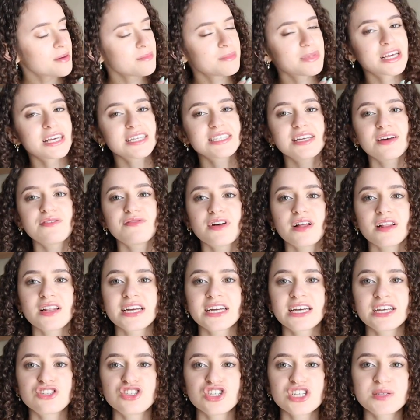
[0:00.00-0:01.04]
because I felt
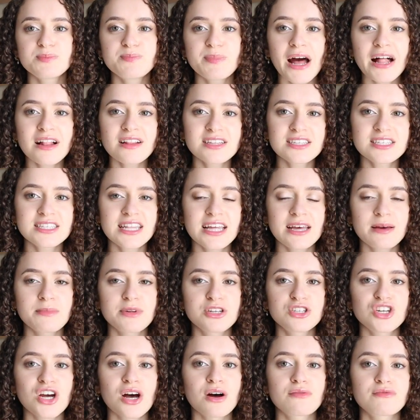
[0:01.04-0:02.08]
like it just balanced the
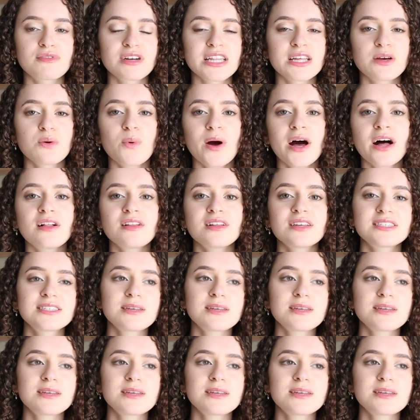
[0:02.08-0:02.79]
image out really well.